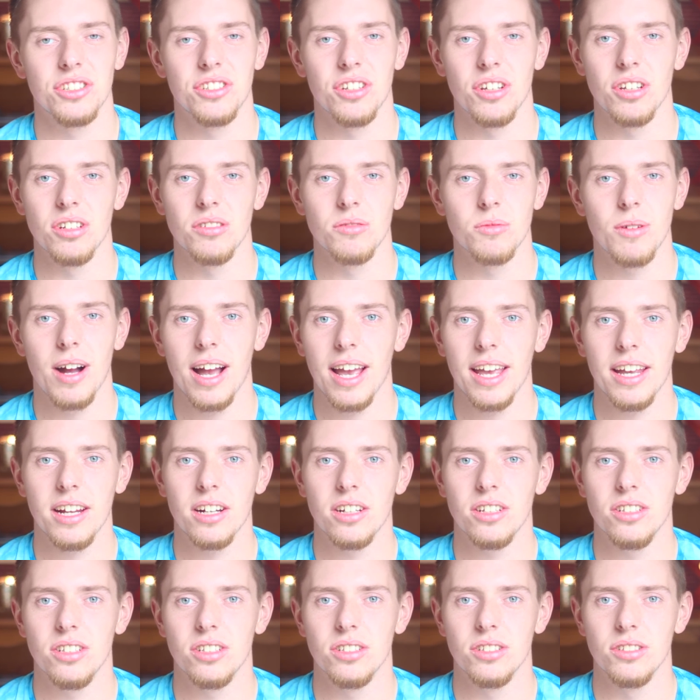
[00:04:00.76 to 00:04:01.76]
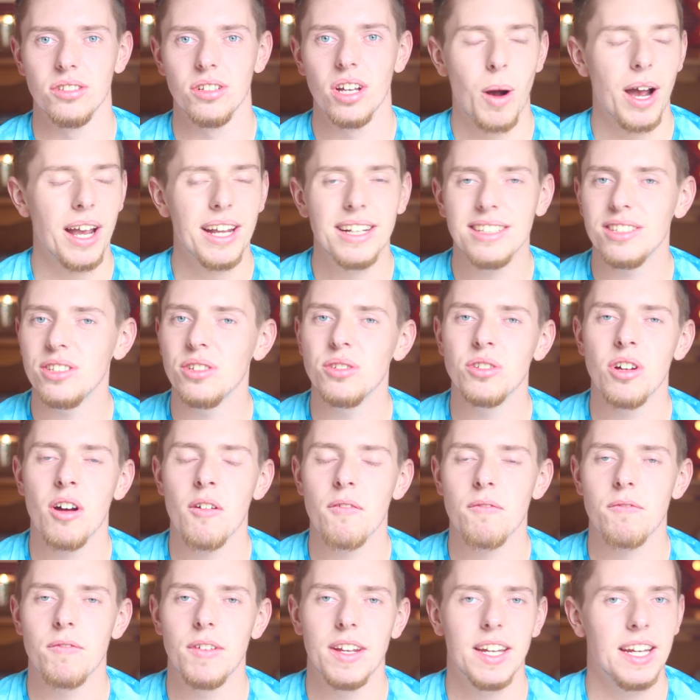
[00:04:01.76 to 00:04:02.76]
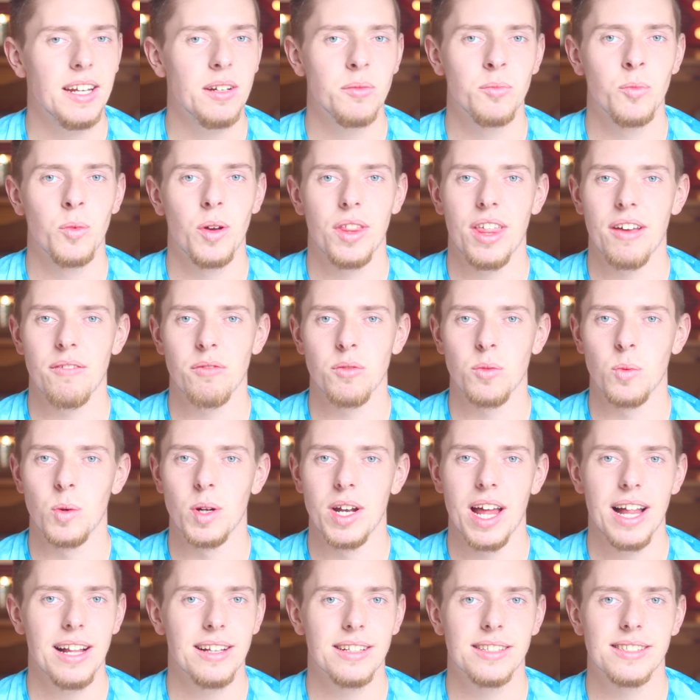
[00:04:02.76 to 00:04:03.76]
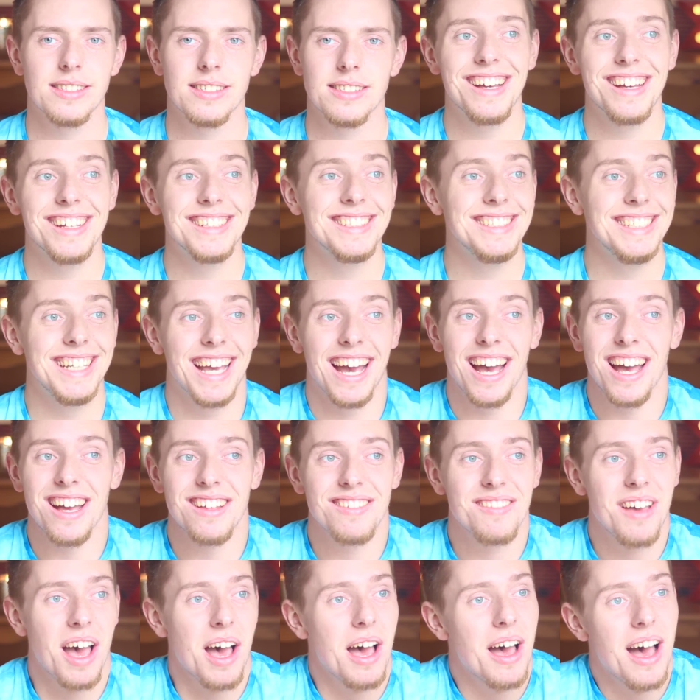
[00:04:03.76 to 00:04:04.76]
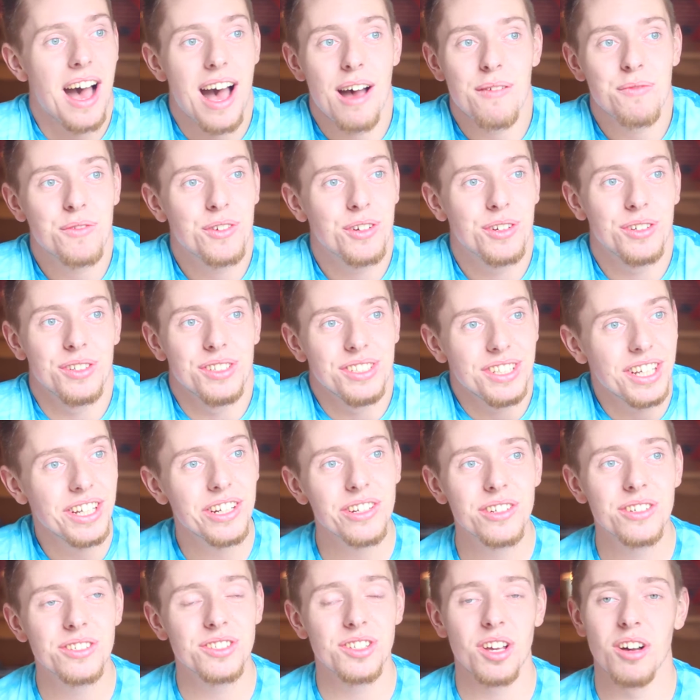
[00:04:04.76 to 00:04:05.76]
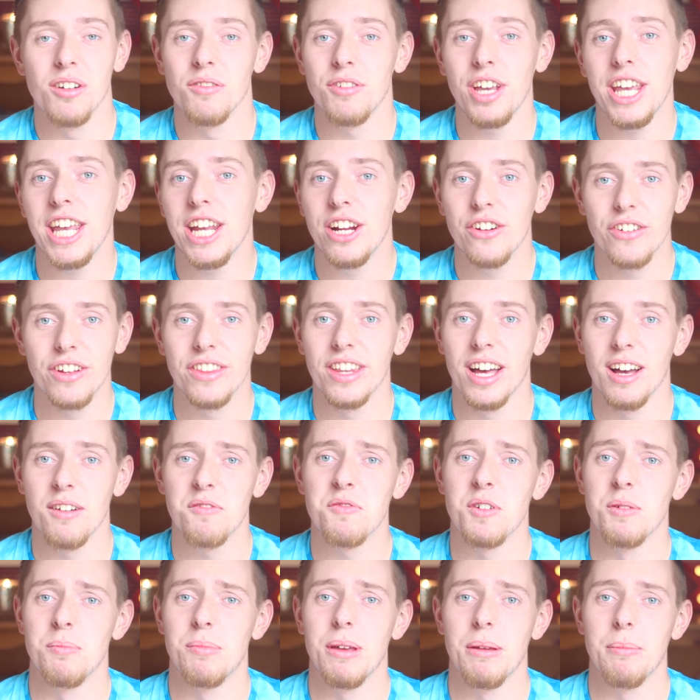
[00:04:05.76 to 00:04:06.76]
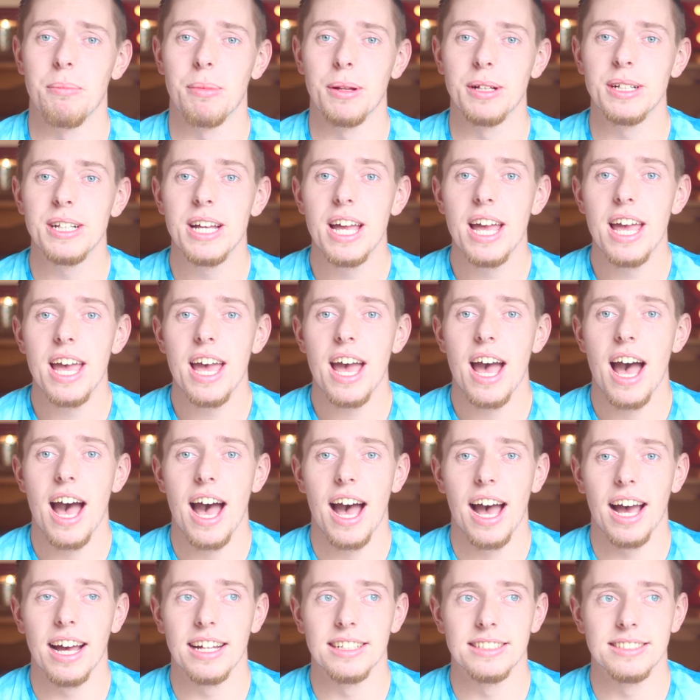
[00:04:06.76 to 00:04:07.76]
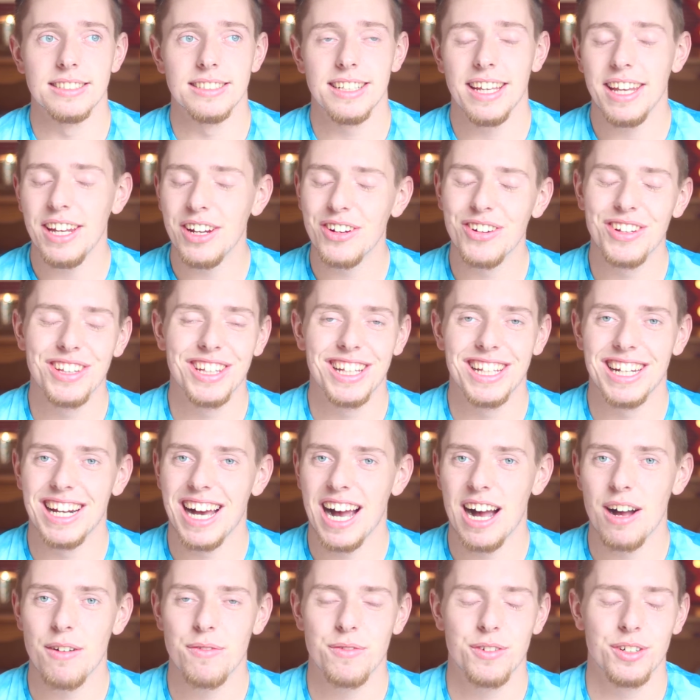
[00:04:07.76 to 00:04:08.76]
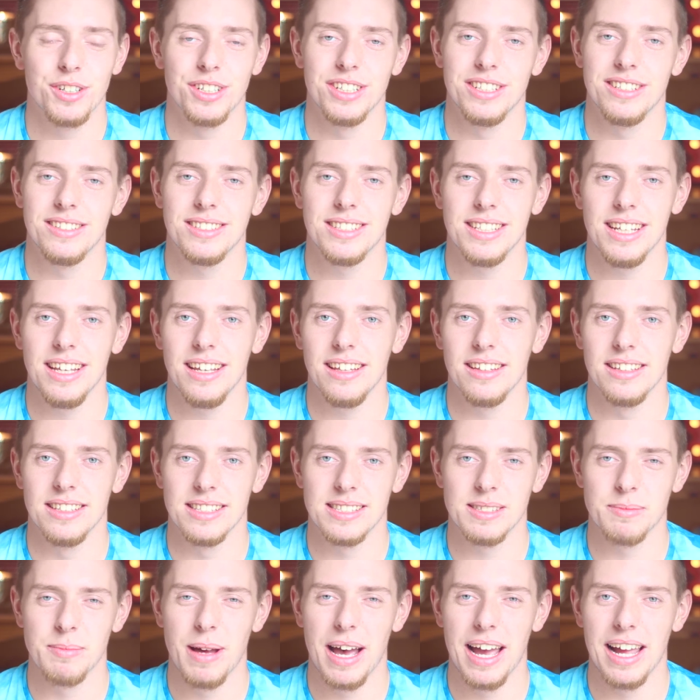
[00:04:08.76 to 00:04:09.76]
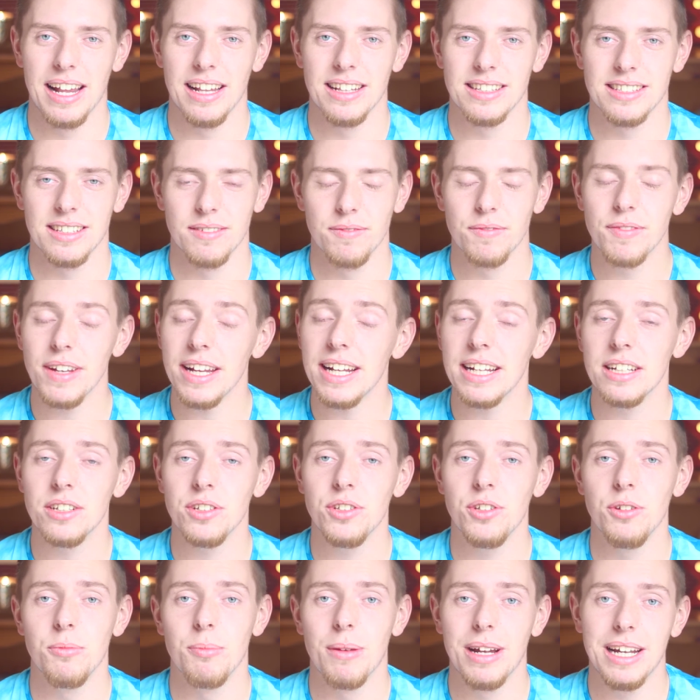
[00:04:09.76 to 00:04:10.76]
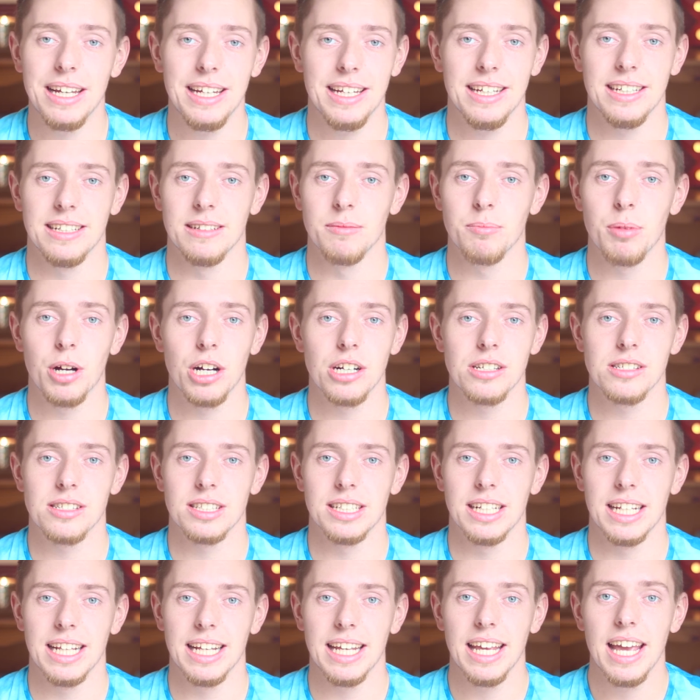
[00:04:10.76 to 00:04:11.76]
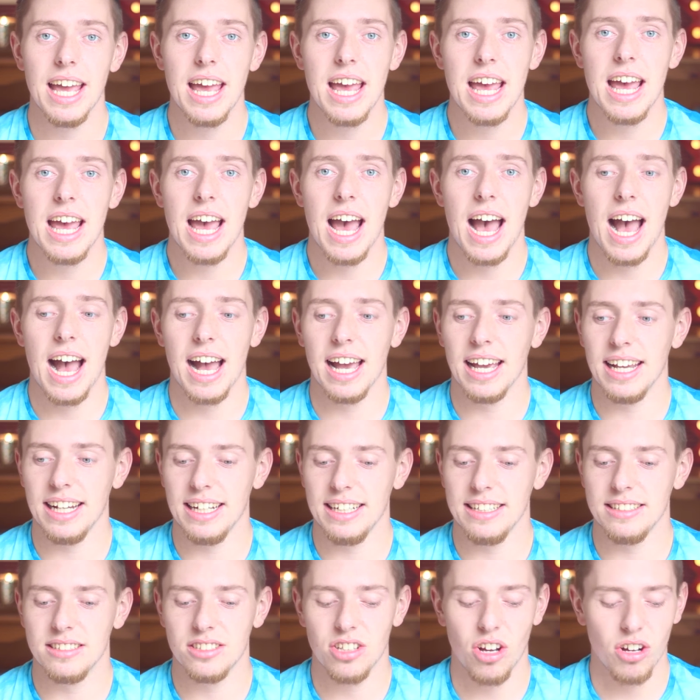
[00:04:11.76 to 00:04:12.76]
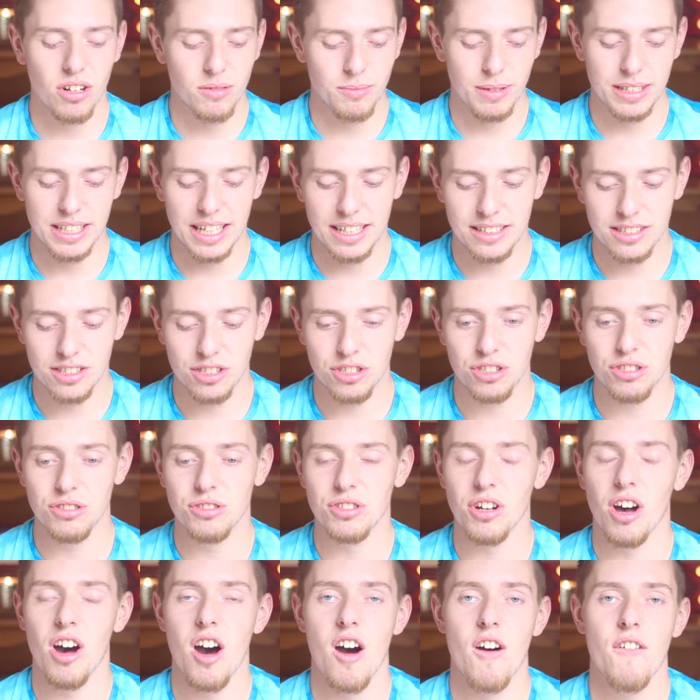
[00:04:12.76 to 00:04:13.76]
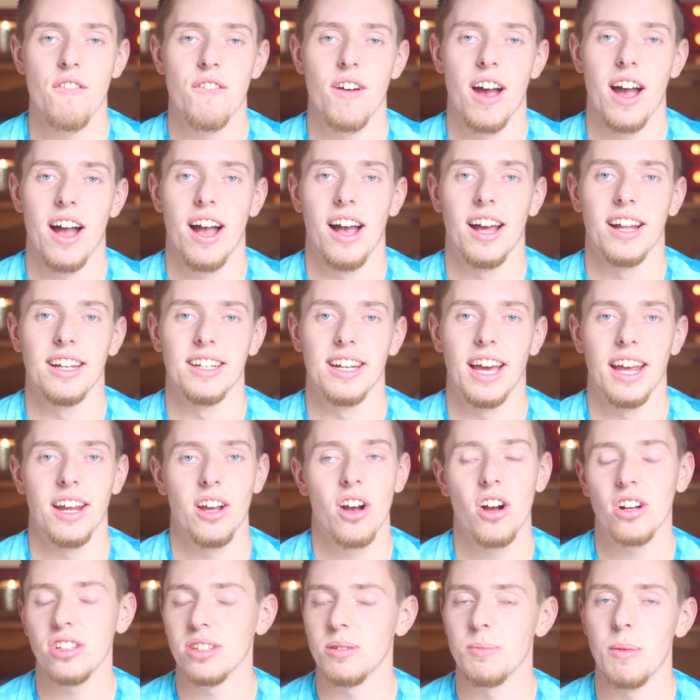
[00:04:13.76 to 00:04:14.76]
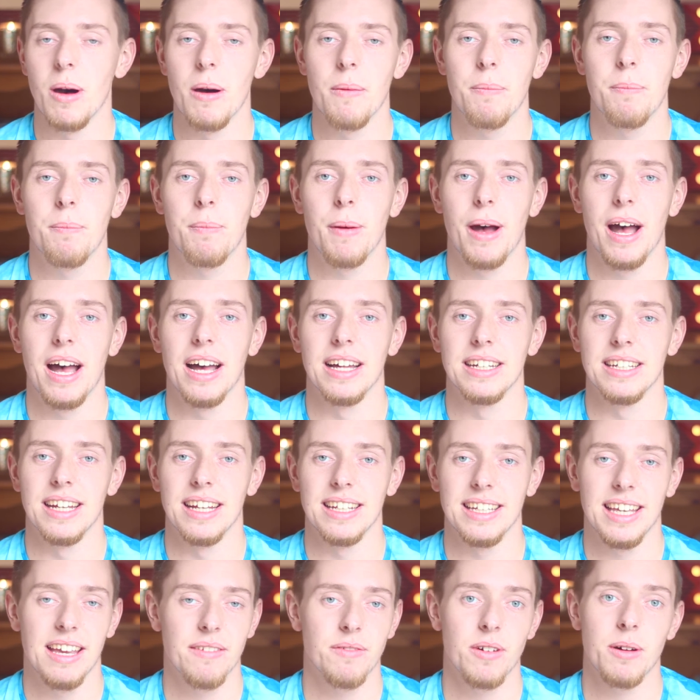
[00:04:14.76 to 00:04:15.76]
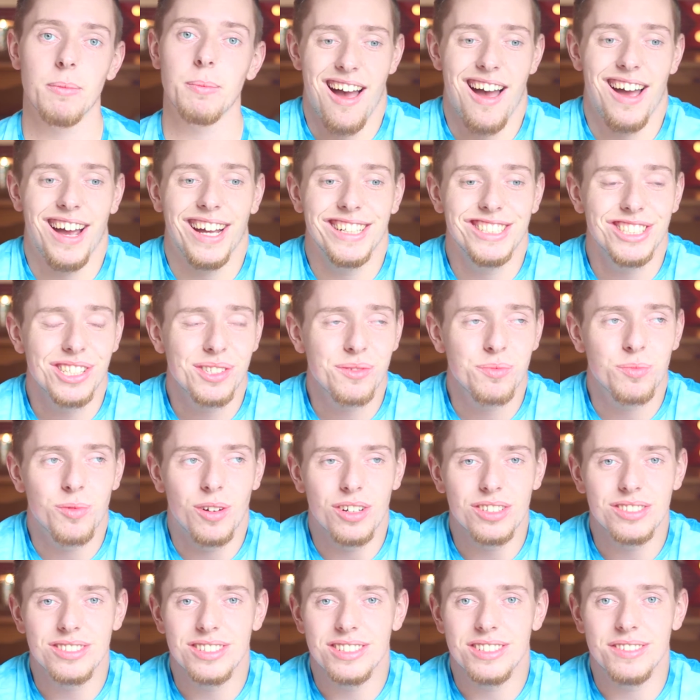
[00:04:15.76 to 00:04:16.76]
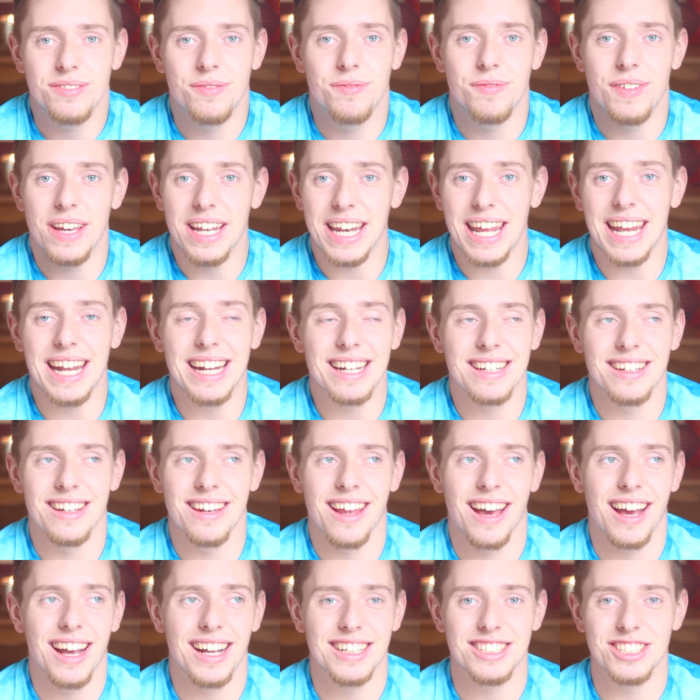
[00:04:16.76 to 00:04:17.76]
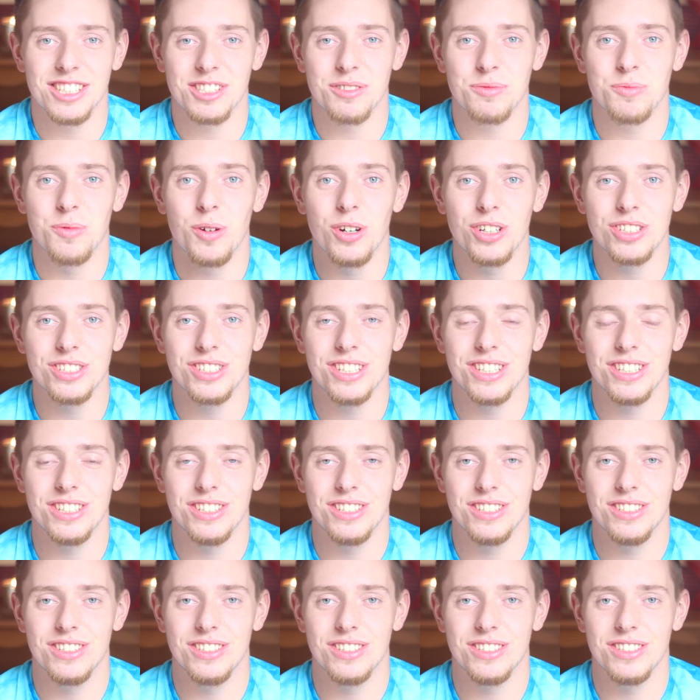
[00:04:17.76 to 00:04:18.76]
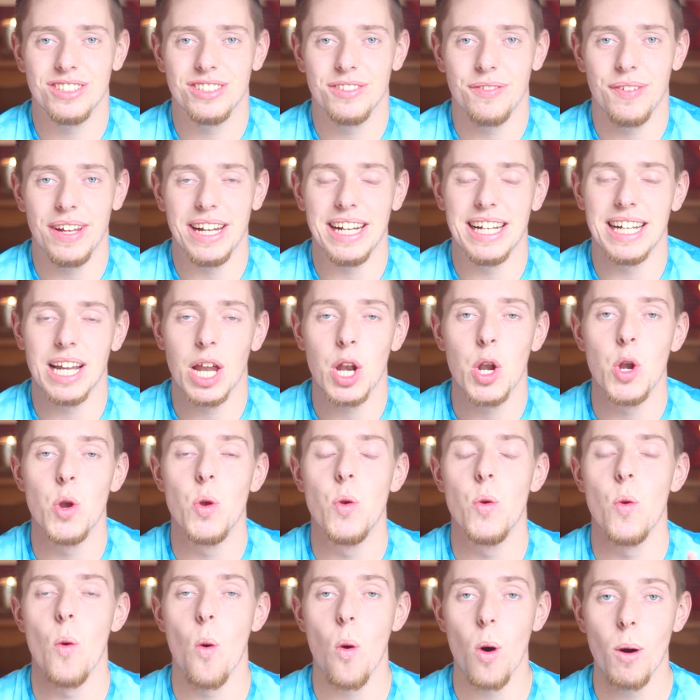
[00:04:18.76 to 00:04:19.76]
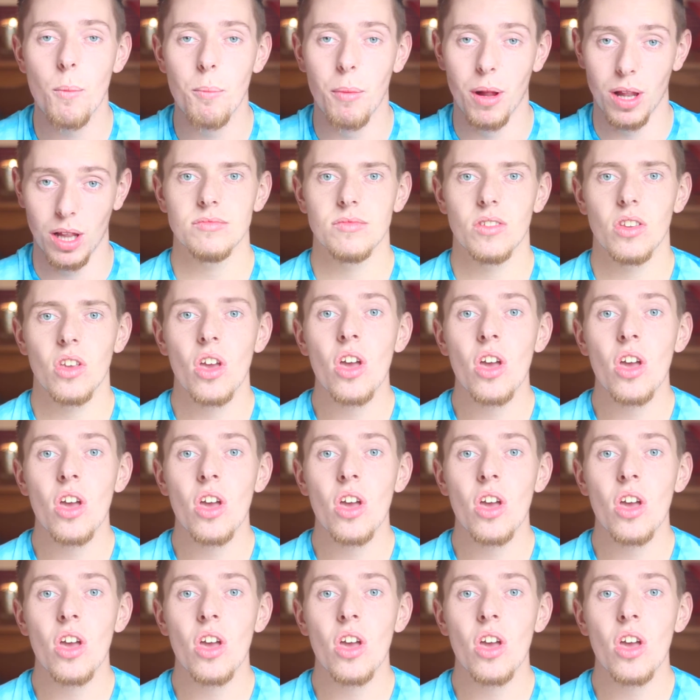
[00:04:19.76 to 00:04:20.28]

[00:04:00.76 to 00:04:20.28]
do? Why do you not fit in with everyone else? Yeah, after years of hearing that from people and hearing the laughter and seeing the smiles and feeling humiliated personally, I took my dancing shoes off and I hung them up and I gave up. I just wanted to fit in. I just wanted to feel normal.